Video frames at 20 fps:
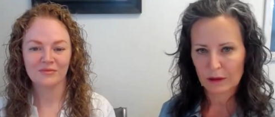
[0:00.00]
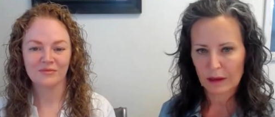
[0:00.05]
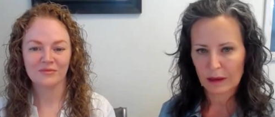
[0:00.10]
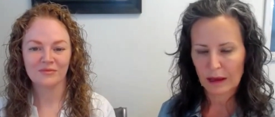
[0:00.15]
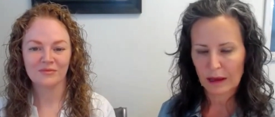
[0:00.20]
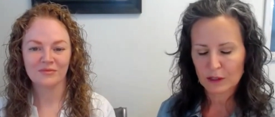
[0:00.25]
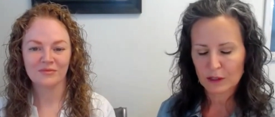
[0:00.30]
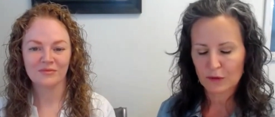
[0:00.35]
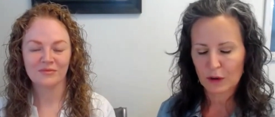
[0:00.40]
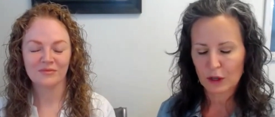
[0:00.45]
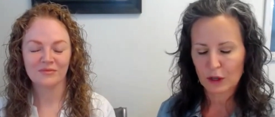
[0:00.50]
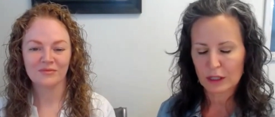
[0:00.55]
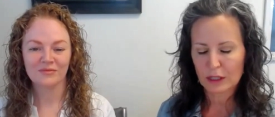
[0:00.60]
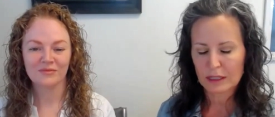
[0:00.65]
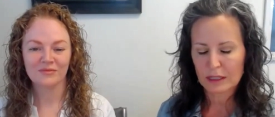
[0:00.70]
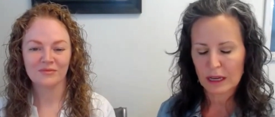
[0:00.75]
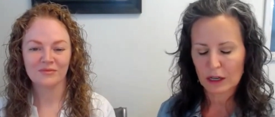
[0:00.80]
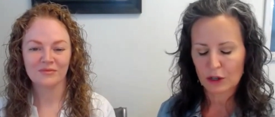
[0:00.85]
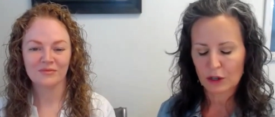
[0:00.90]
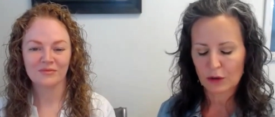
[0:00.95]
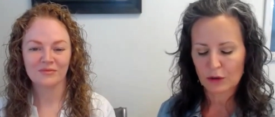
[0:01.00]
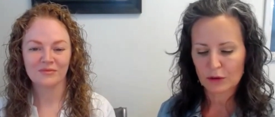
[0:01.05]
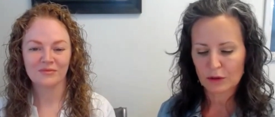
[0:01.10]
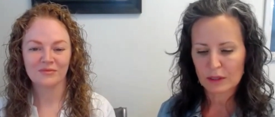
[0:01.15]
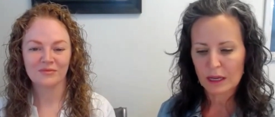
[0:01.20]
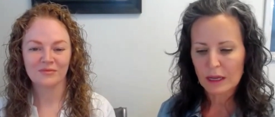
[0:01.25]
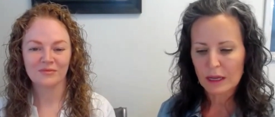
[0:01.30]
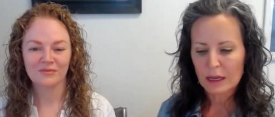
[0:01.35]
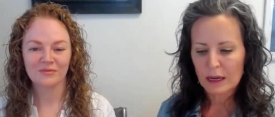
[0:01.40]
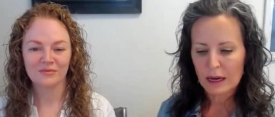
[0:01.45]
Speaker 1: as far as that
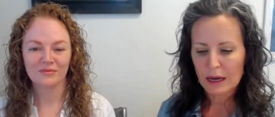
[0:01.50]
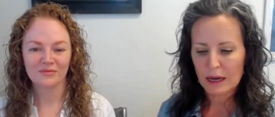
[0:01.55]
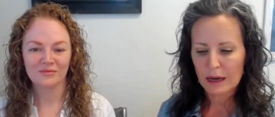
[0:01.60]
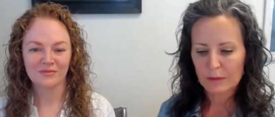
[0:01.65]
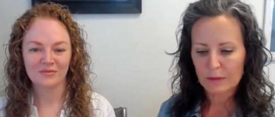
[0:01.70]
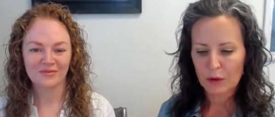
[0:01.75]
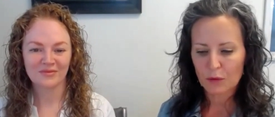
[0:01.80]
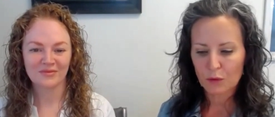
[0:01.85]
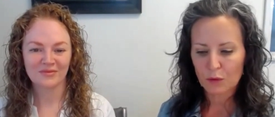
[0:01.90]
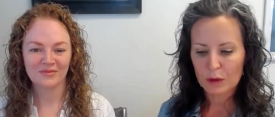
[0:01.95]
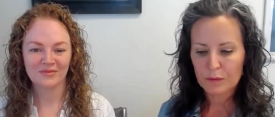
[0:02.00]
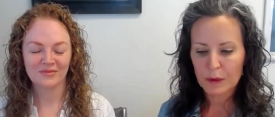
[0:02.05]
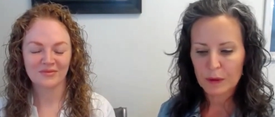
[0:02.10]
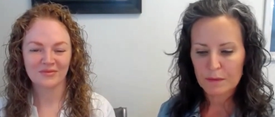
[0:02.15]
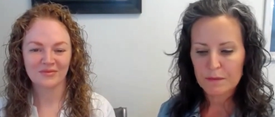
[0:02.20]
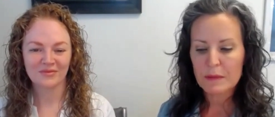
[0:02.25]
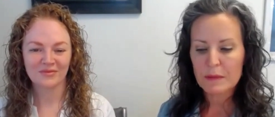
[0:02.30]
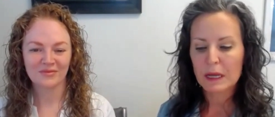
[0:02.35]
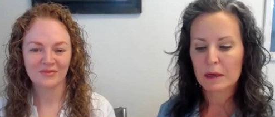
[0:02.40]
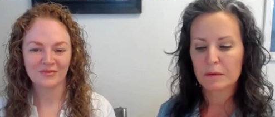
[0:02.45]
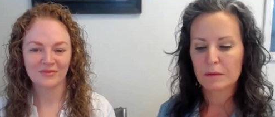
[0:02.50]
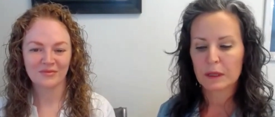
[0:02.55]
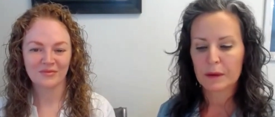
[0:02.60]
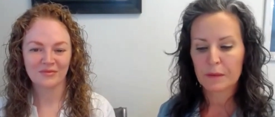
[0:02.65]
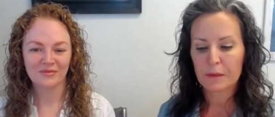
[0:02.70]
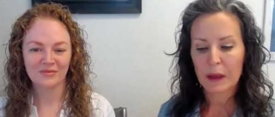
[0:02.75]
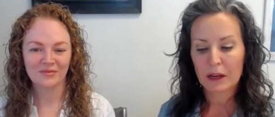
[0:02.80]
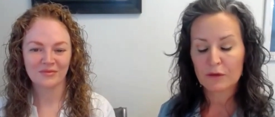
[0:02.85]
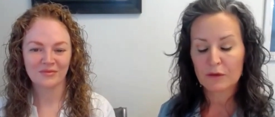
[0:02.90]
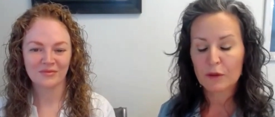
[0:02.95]
goes, it would be
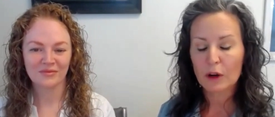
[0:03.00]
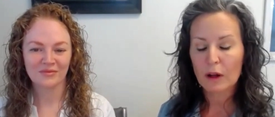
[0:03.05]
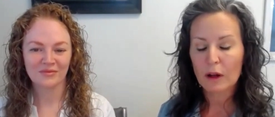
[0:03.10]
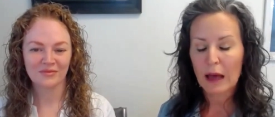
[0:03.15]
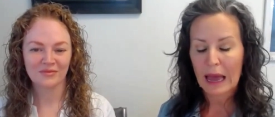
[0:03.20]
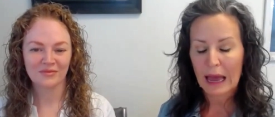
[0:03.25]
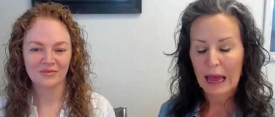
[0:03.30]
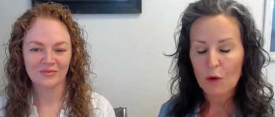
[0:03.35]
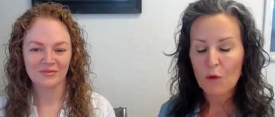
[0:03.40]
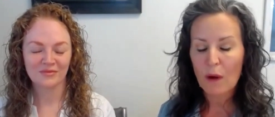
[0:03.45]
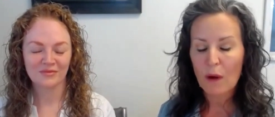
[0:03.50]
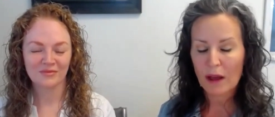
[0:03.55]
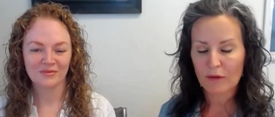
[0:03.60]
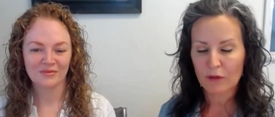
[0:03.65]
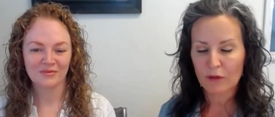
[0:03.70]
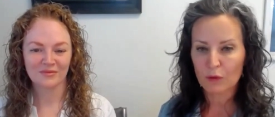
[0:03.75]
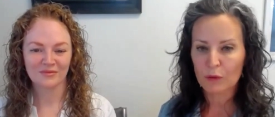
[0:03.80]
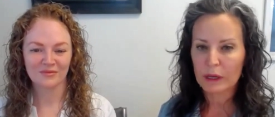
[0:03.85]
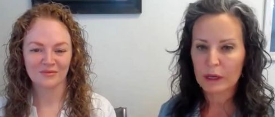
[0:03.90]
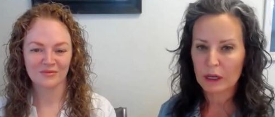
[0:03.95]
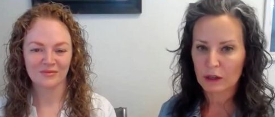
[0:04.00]
minimally painful. However, we